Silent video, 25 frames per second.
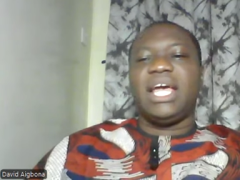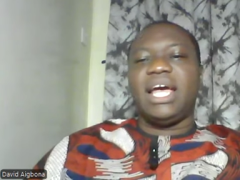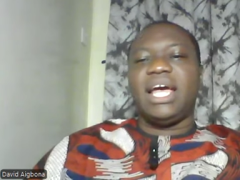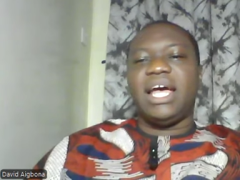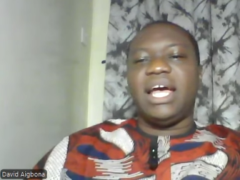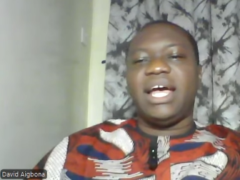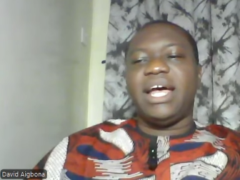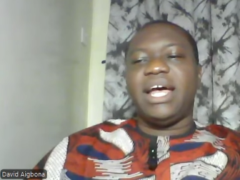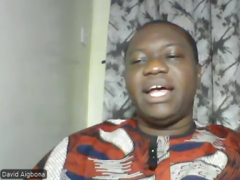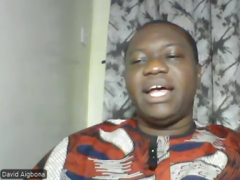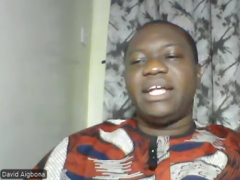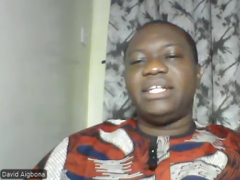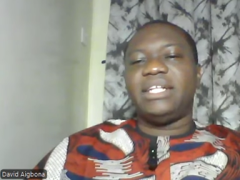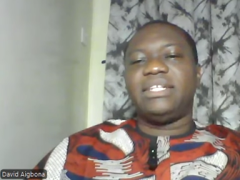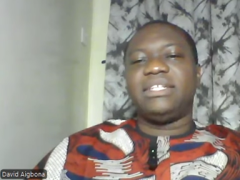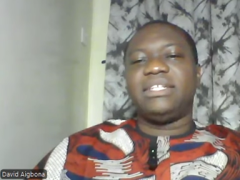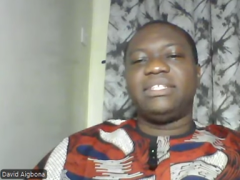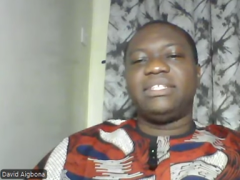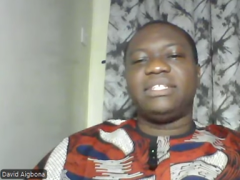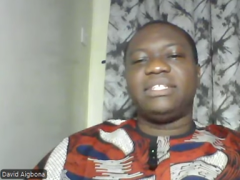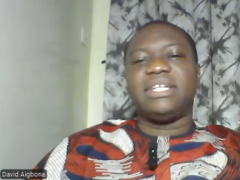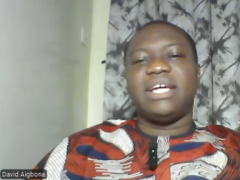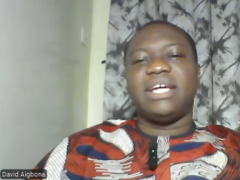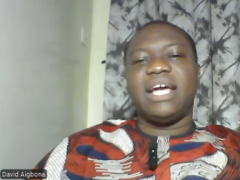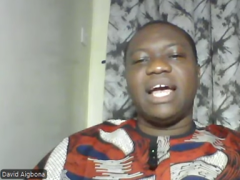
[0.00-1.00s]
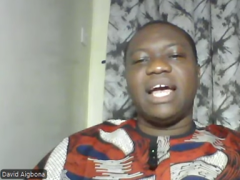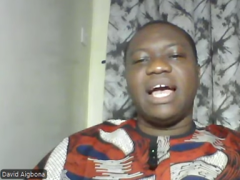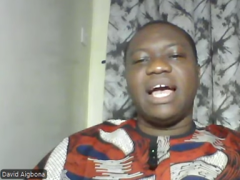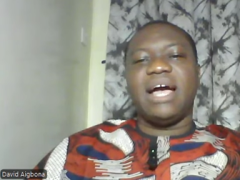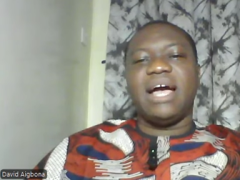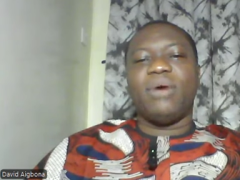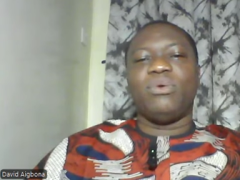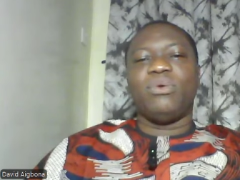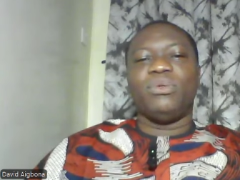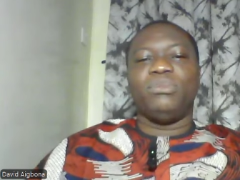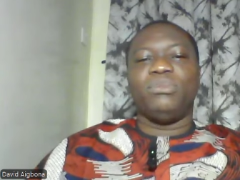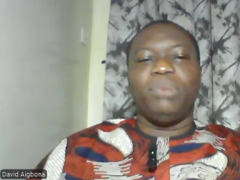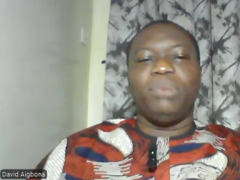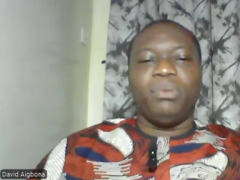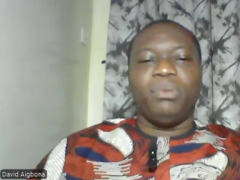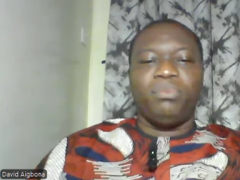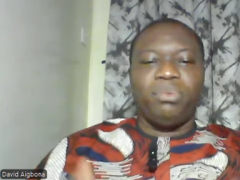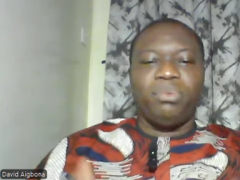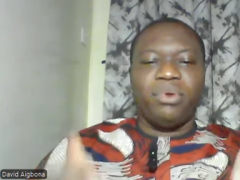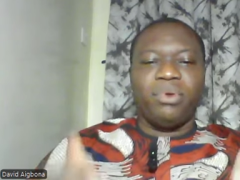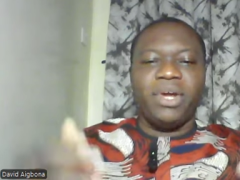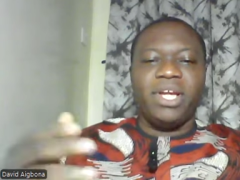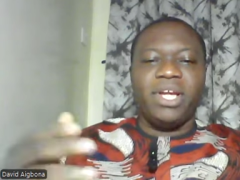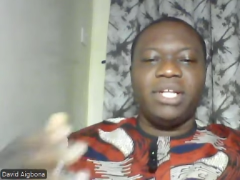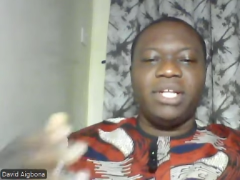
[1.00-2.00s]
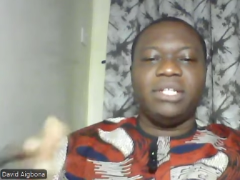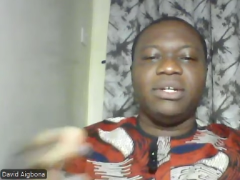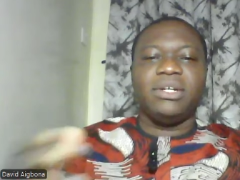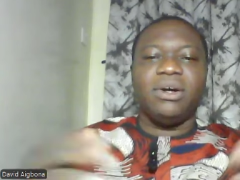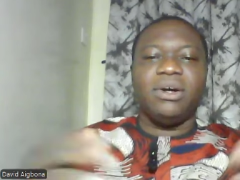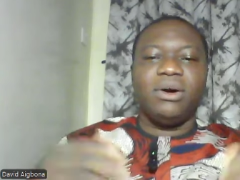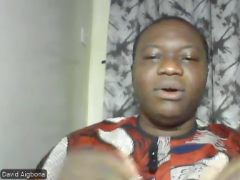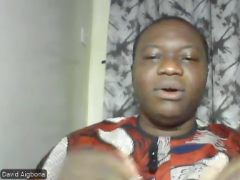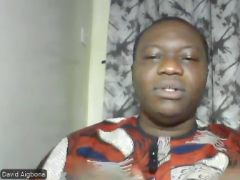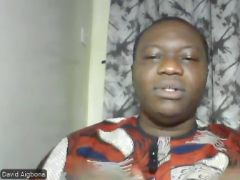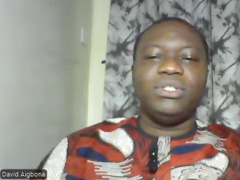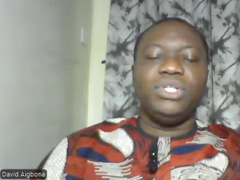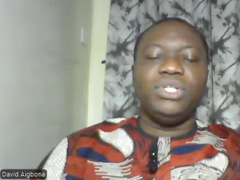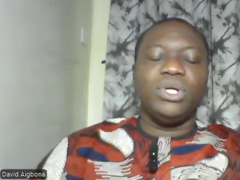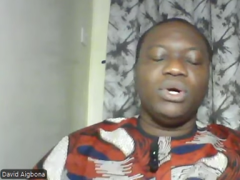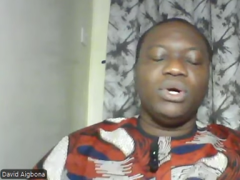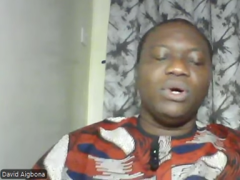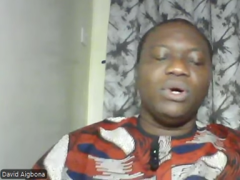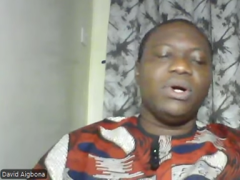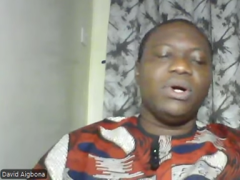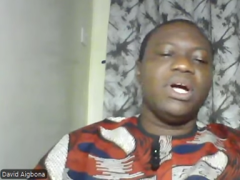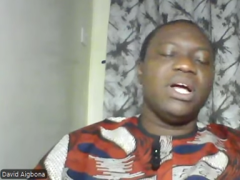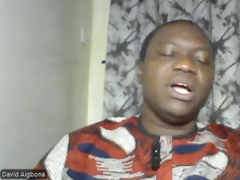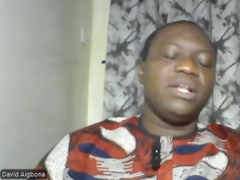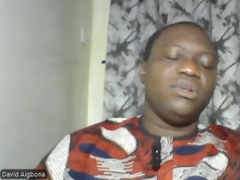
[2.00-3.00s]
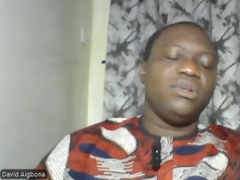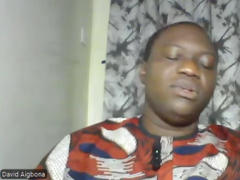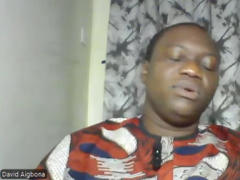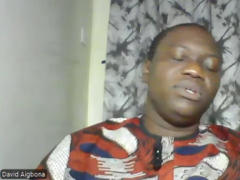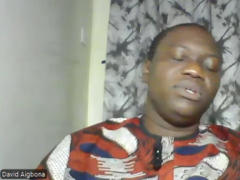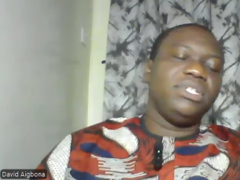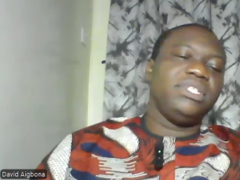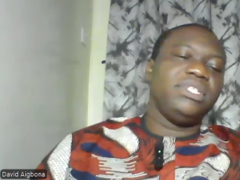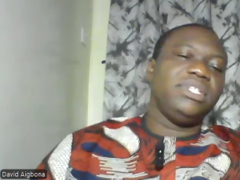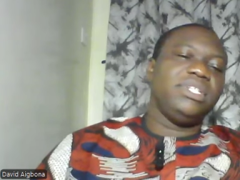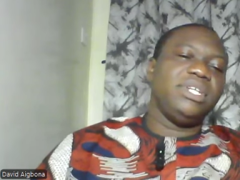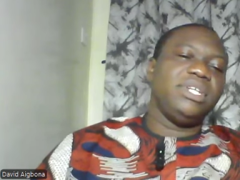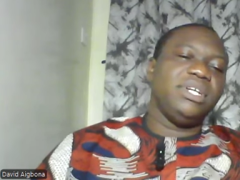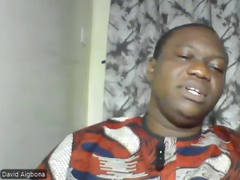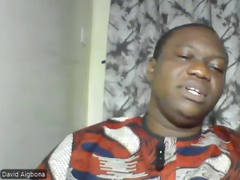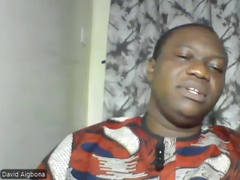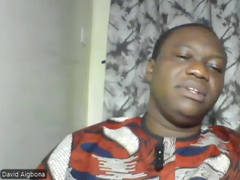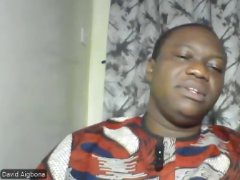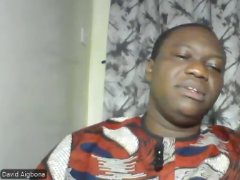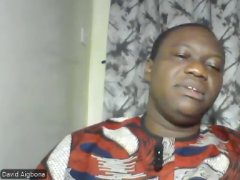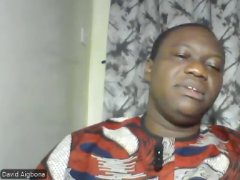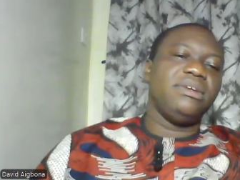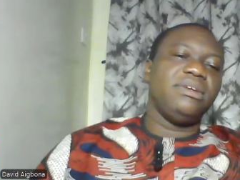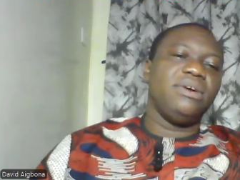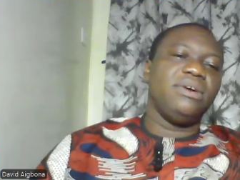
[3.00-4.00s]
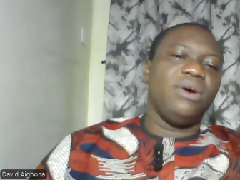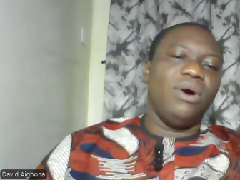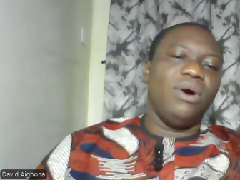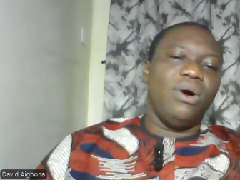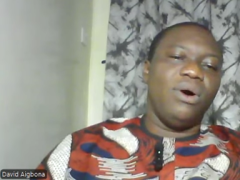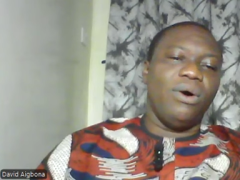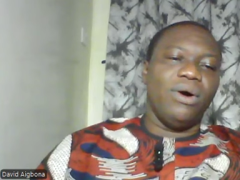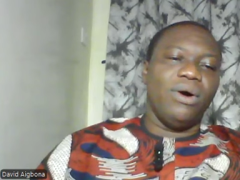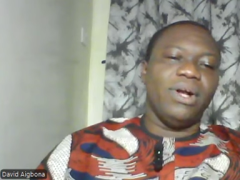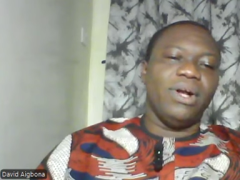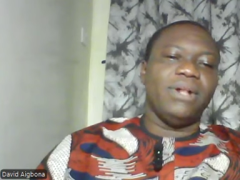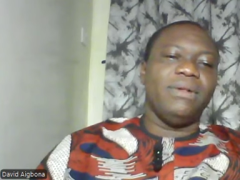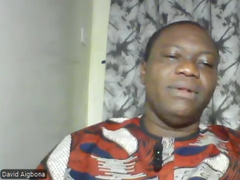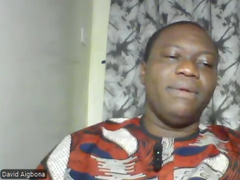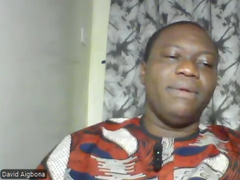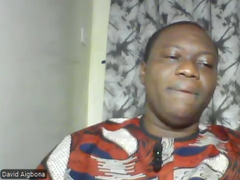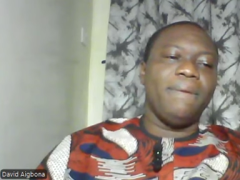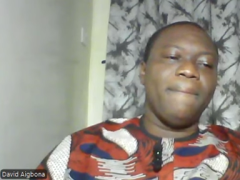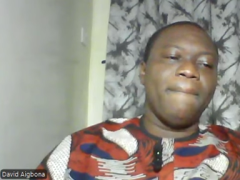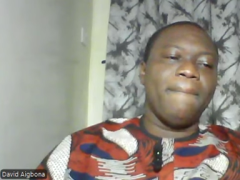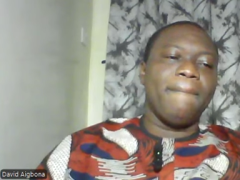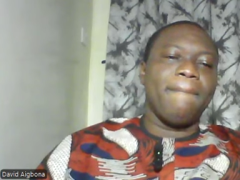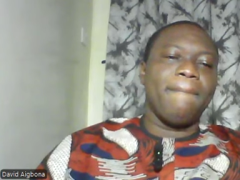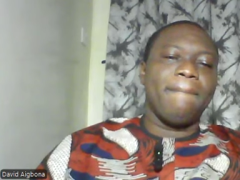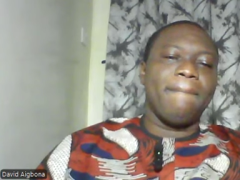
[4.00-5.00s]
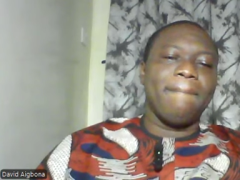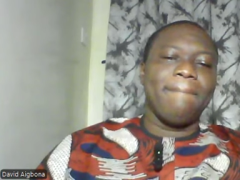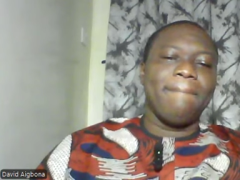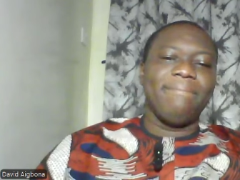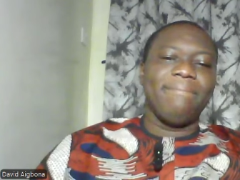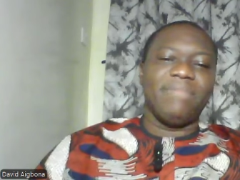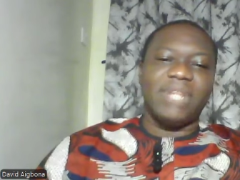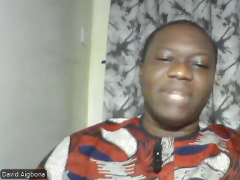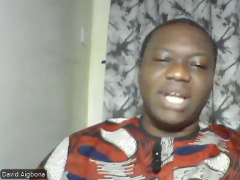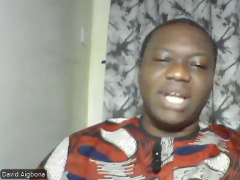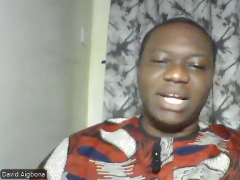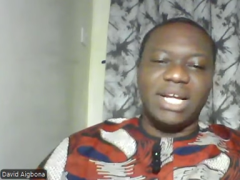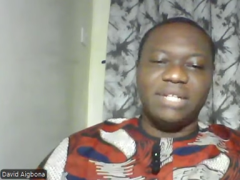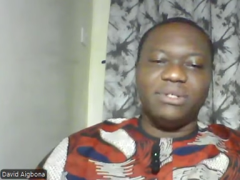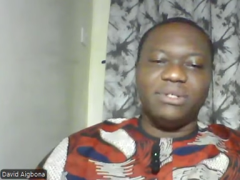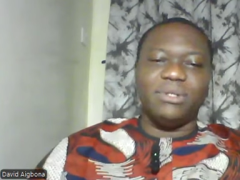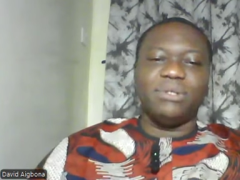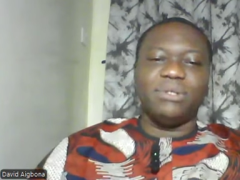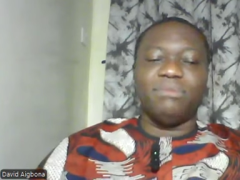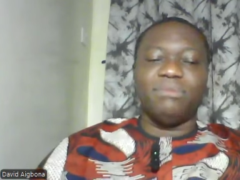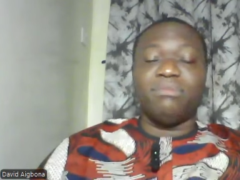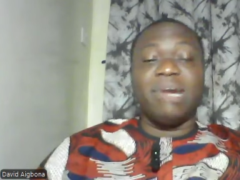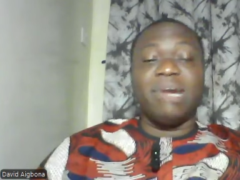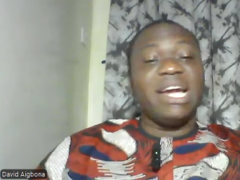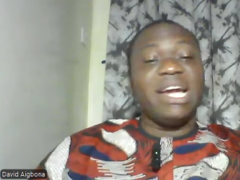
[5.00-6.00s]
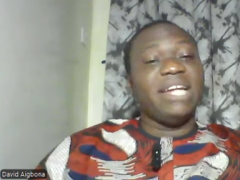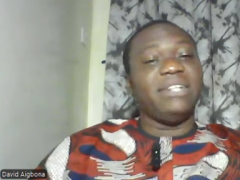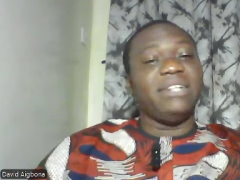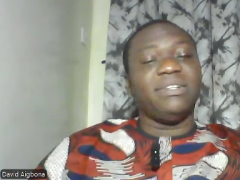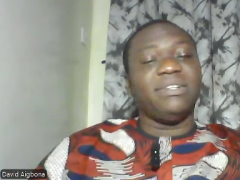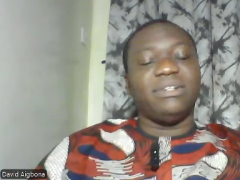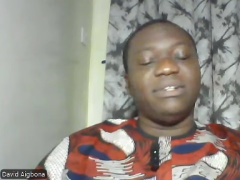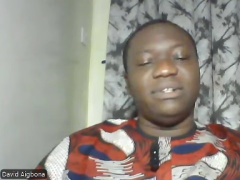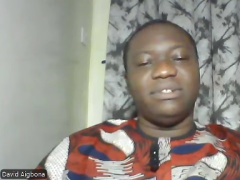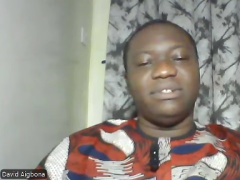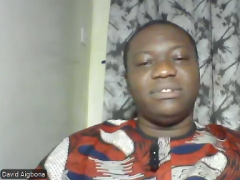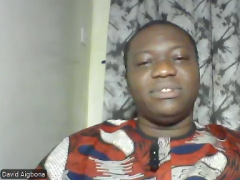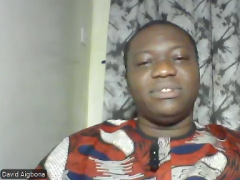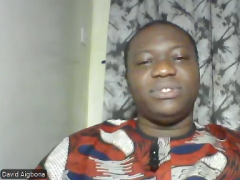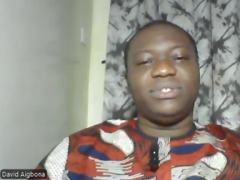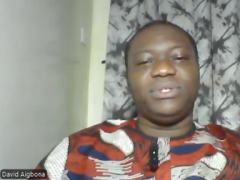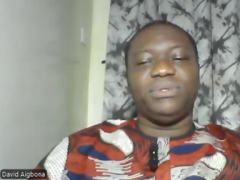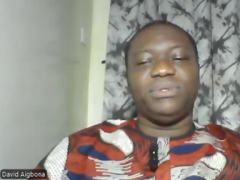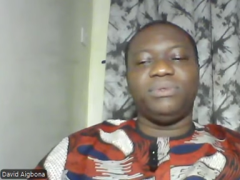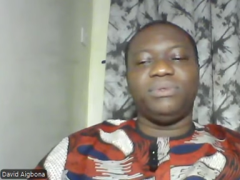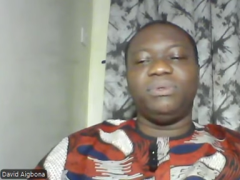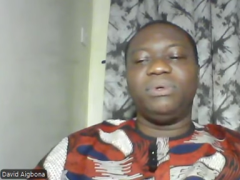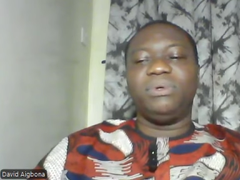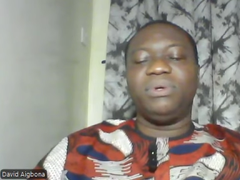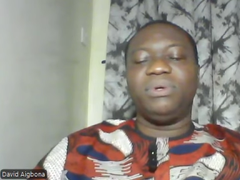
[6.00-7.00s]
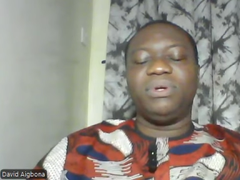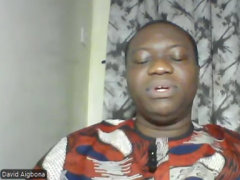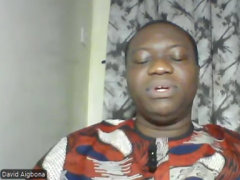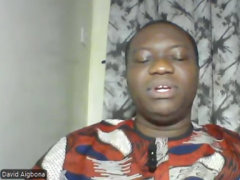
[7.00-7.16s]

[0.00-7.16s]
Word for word: and I will be praying on your anointing oil and on mine too.